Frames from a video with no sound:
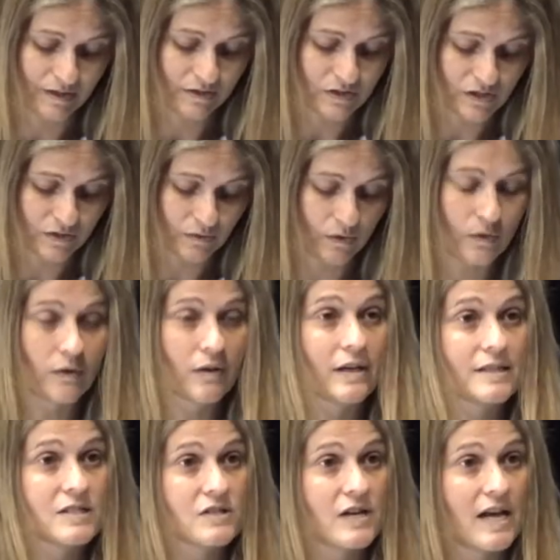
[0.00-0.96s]
to all
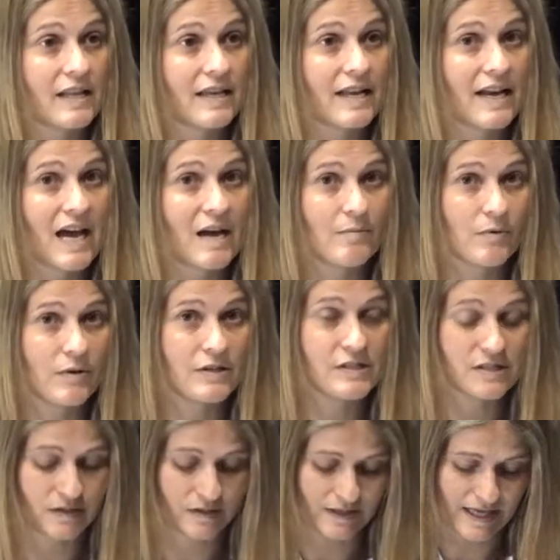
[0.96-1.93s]
Australian
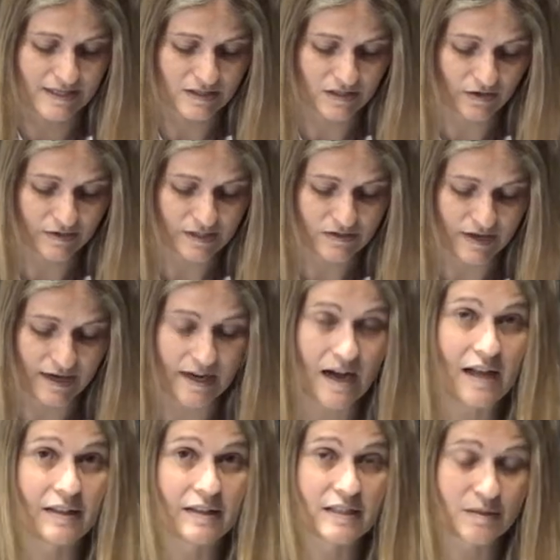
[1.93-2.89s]
Aboriginal and Torres Strait
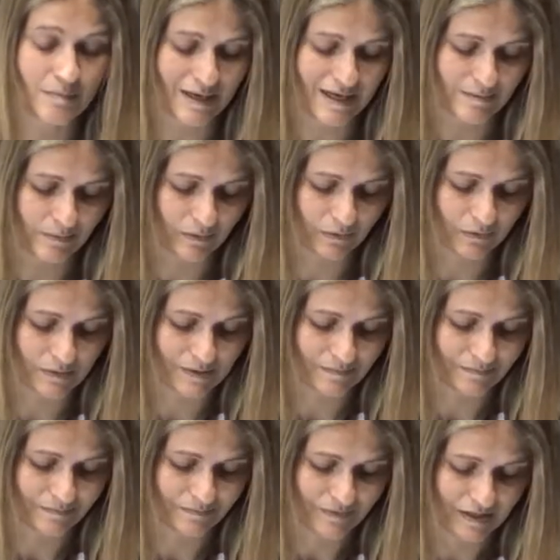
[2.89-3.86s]
Islander peoples.
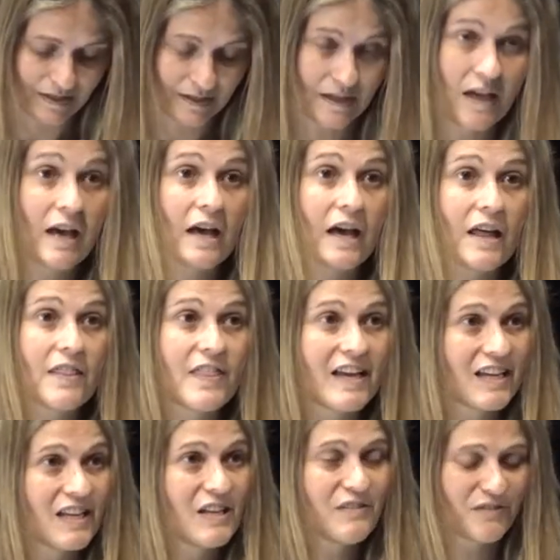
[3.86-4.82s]

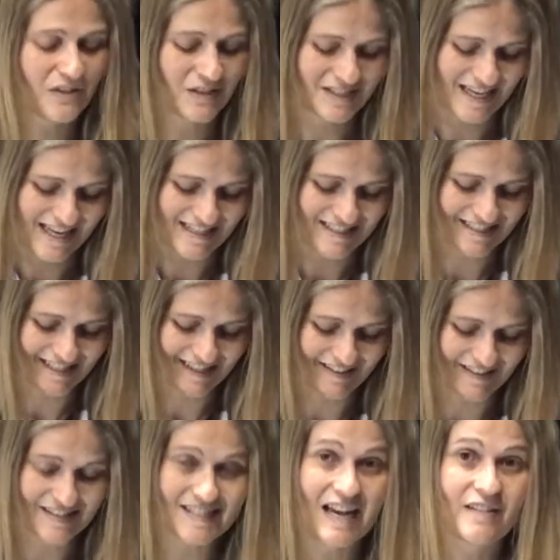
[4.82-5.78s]
Thank you for attending
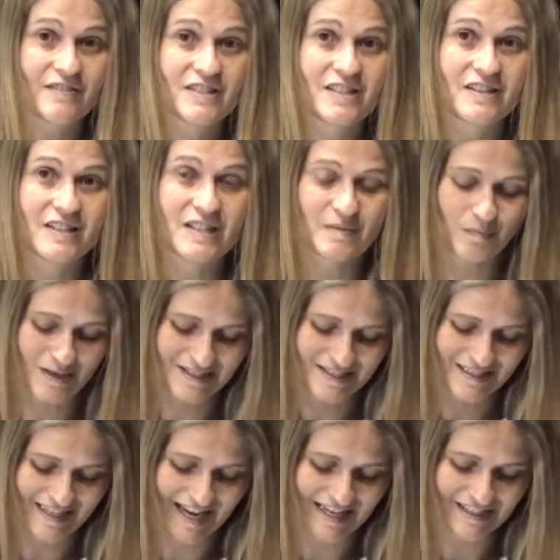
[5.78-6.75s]
this afternoon's
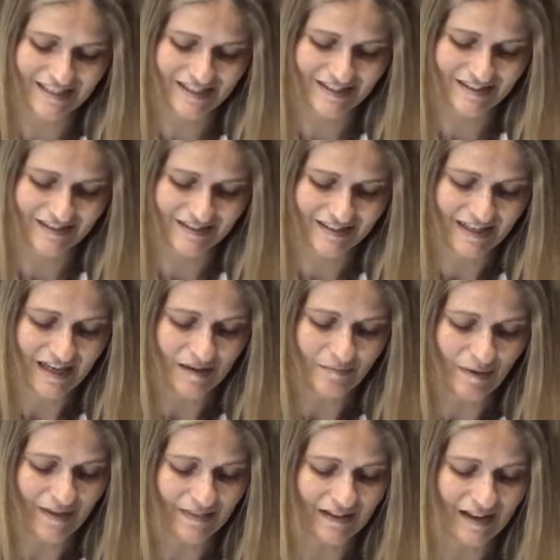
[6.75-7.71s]
presentation
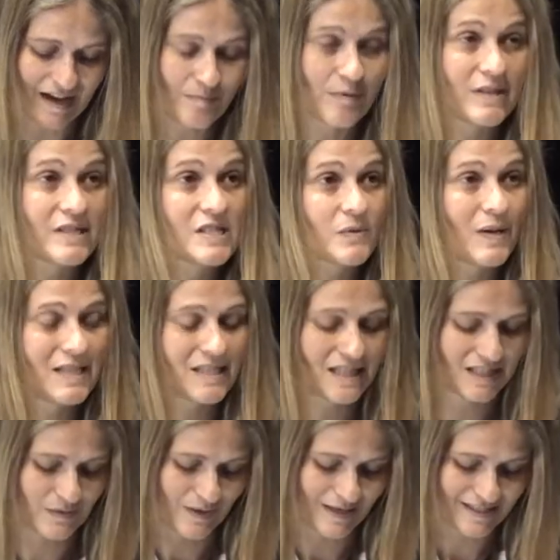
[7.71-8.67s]
by the Library's
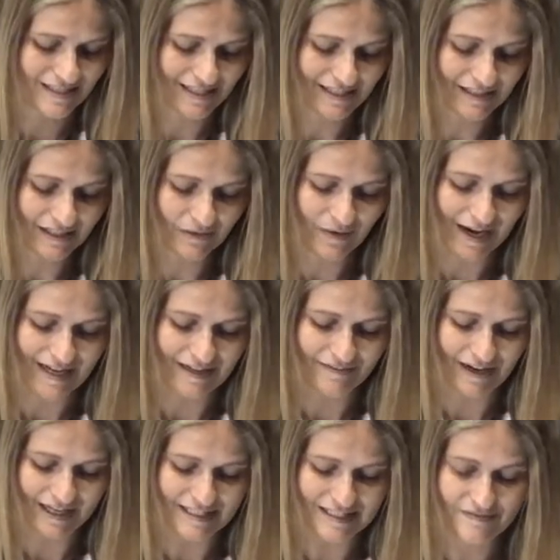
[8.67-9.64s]
2020 Creative
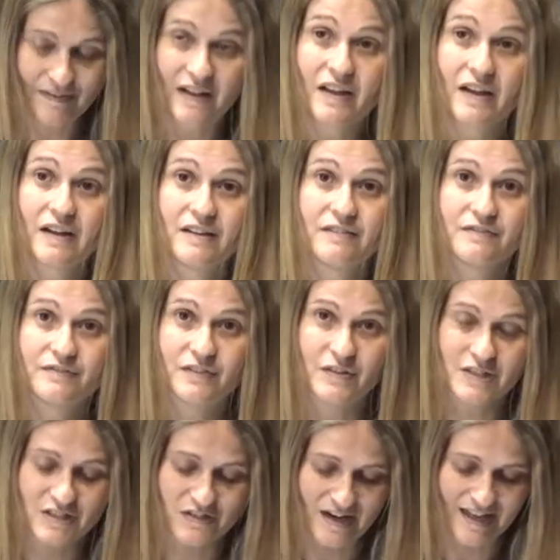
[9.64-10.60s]
Arts Fellow for
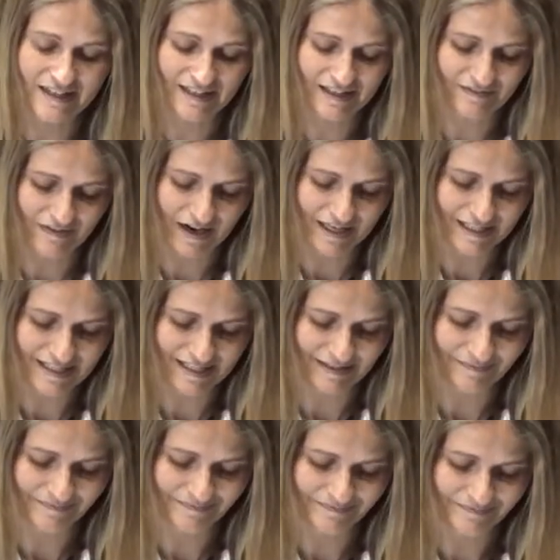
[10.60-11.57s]
Australian Writing.